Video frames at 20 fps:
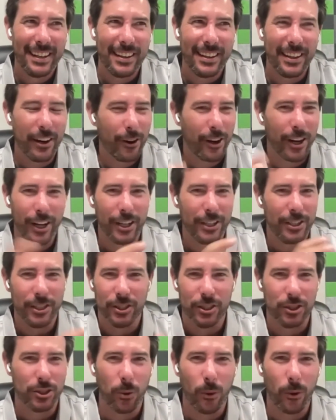they're going to
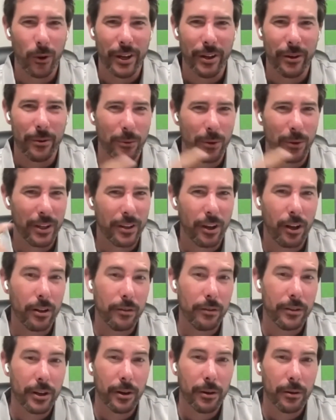distort it with
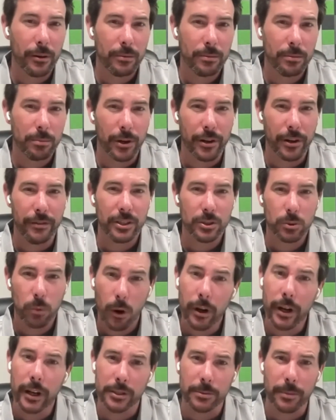all of their previous
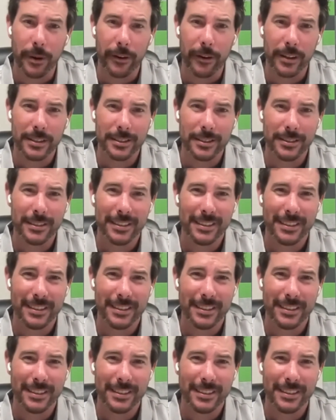work experience.